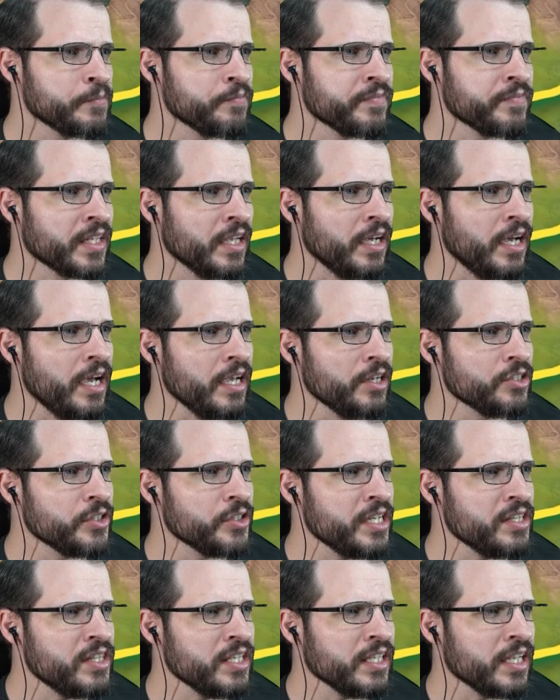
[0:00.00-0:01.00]
Is there
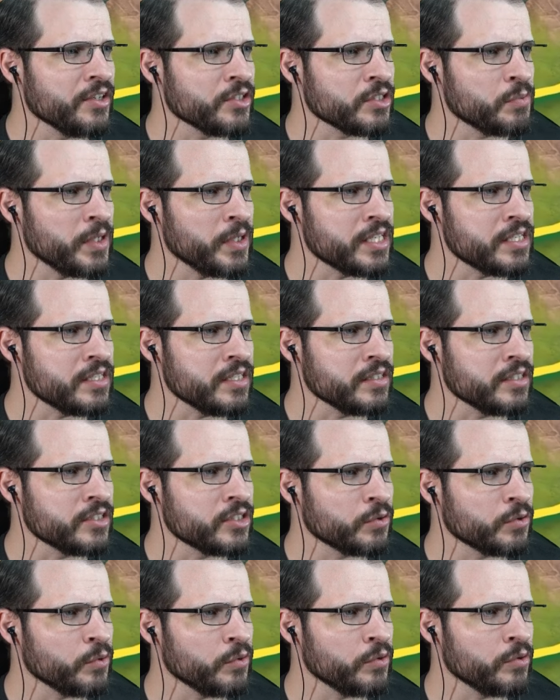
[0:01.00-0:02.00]
anything else we can see in the
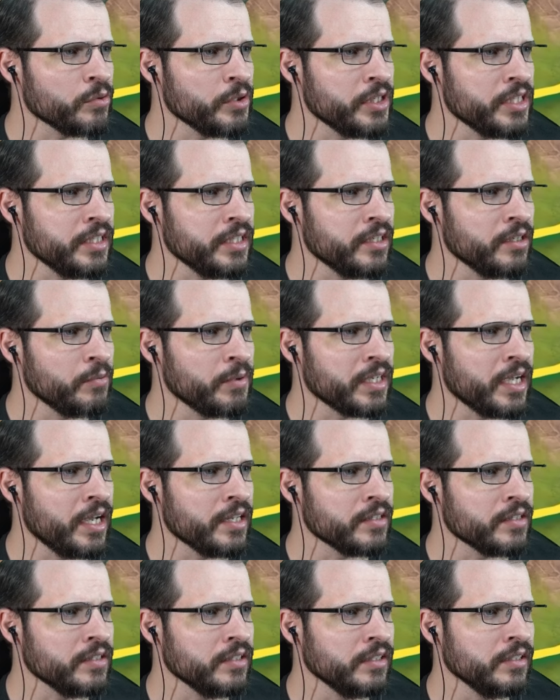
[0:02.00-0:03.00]
screen here? We got
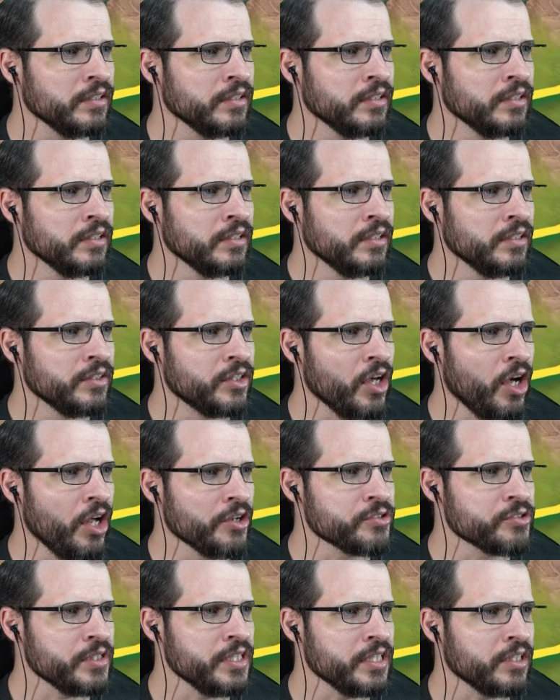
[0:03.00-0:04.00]
the alter
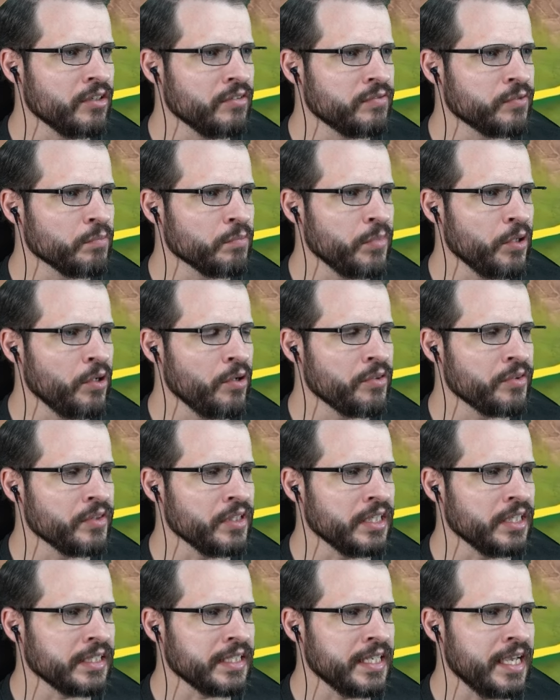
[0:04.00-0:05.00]
ego for both
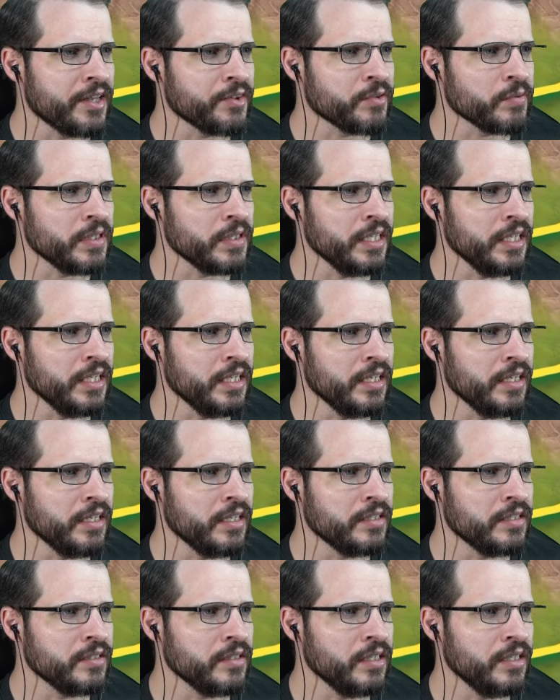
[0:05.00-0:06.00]
Catherine
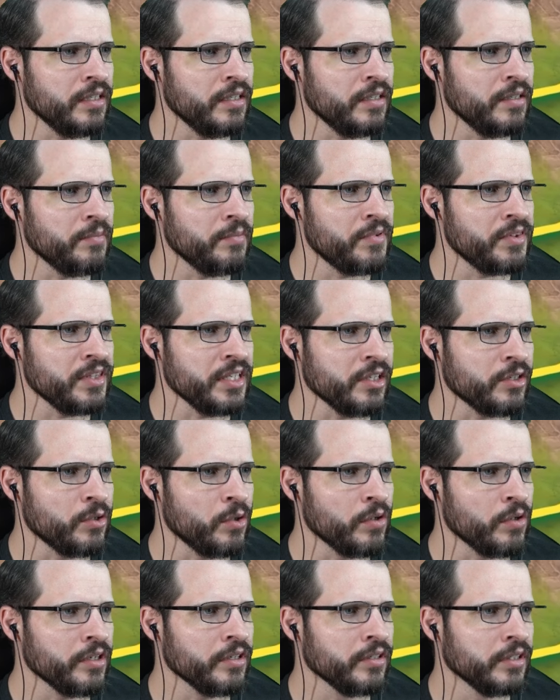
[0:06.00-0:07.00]
and
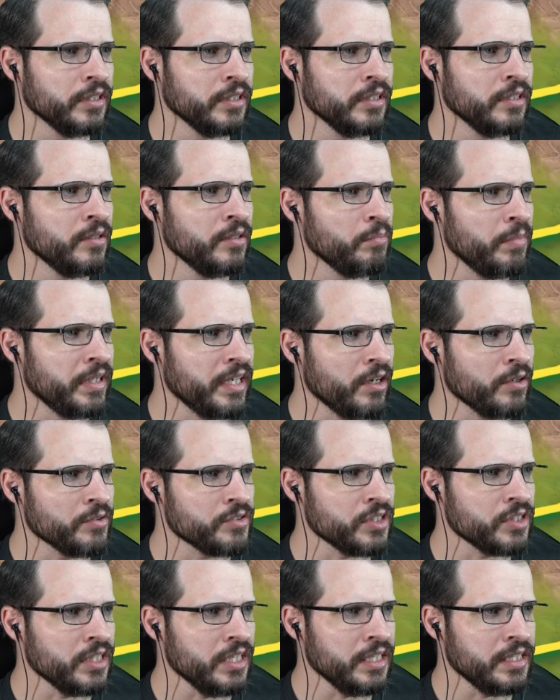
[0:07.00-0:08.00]
Theodore, but I don't
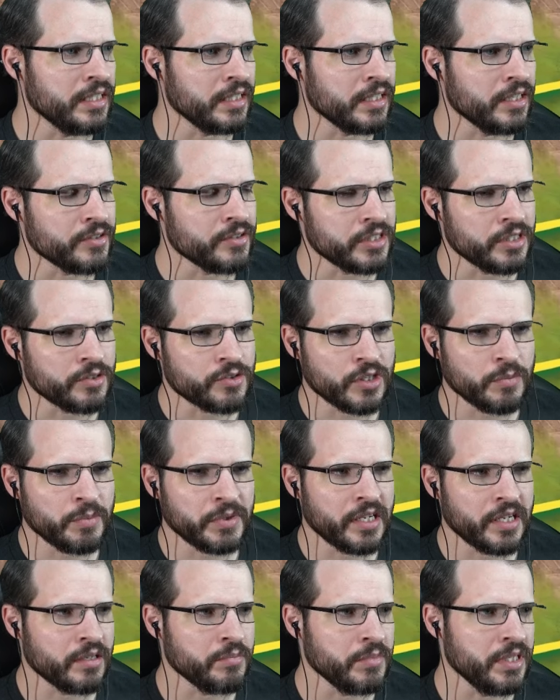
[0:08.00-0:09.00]
see anything else here jumping
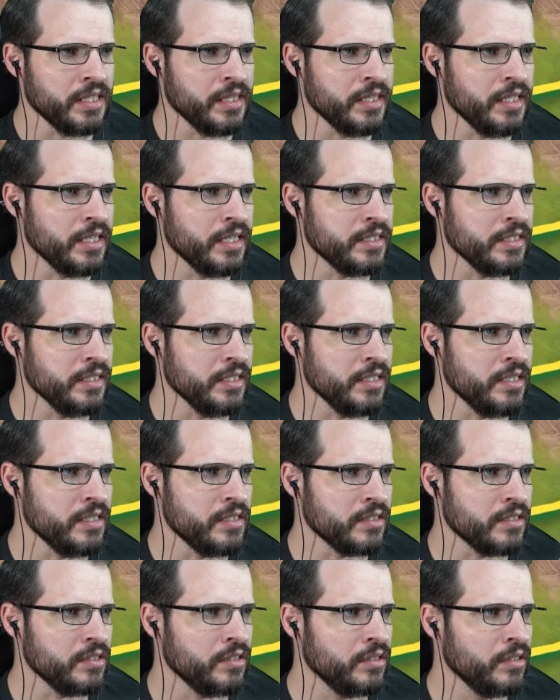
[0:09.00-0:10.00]
out at me that
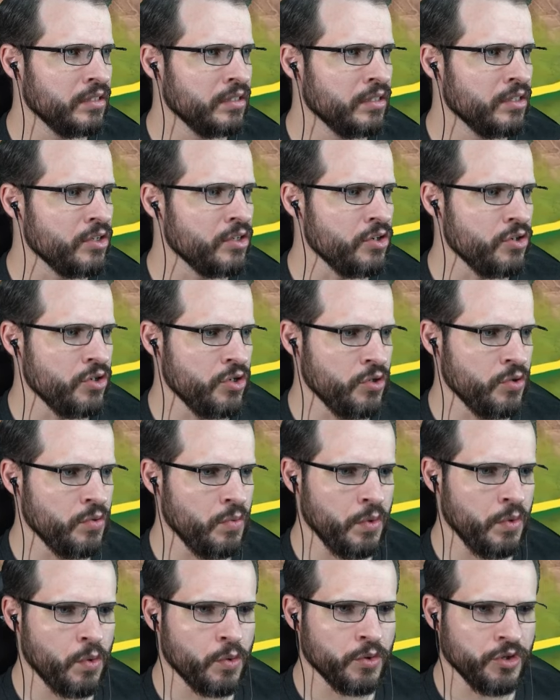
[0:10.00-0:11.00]
is new
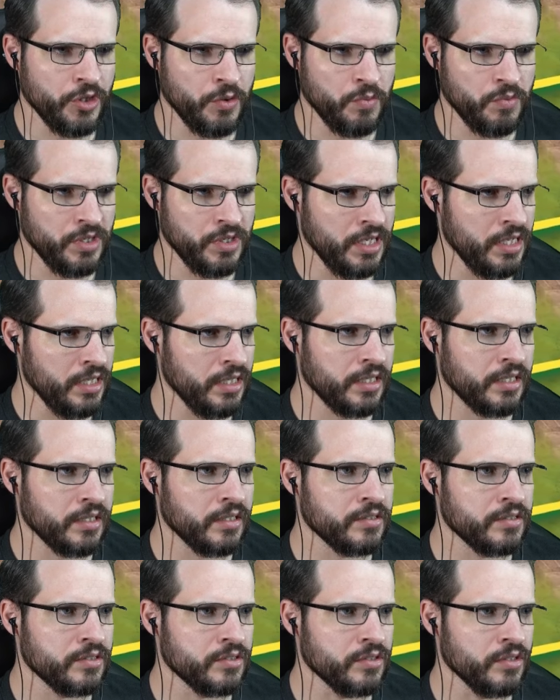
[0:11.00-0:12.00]
or unique.
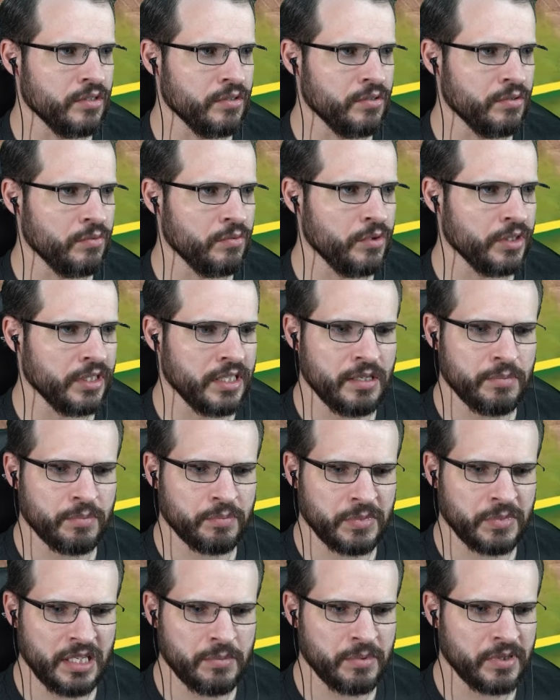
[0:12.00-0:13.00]
So we'll keep
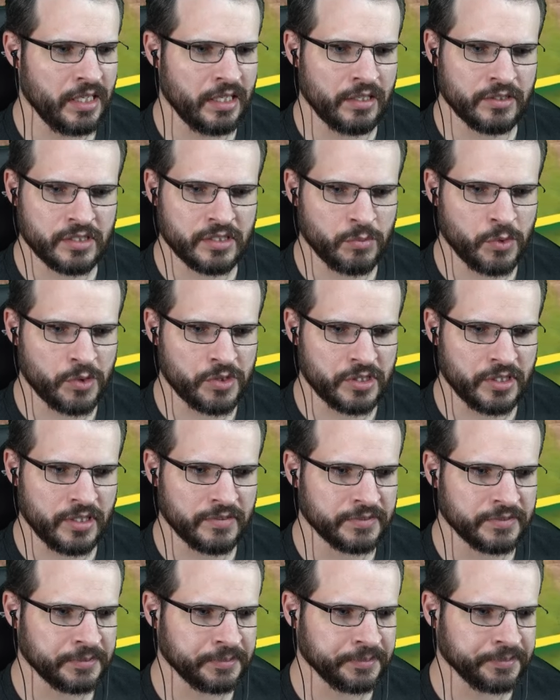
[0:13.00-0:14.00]
an eye on some more stuff.
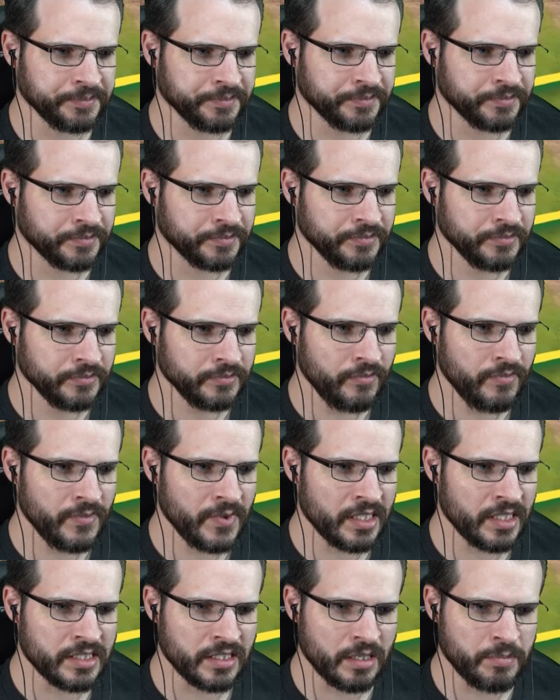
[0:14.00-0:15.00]

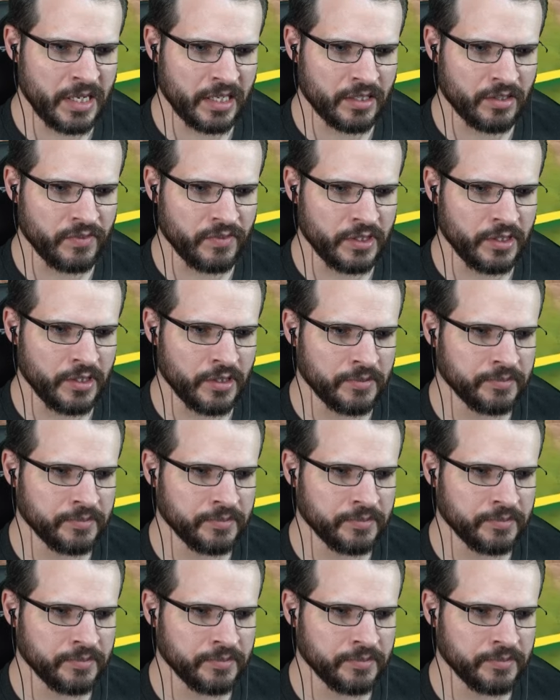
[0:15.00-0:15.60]
Let's get back in the video.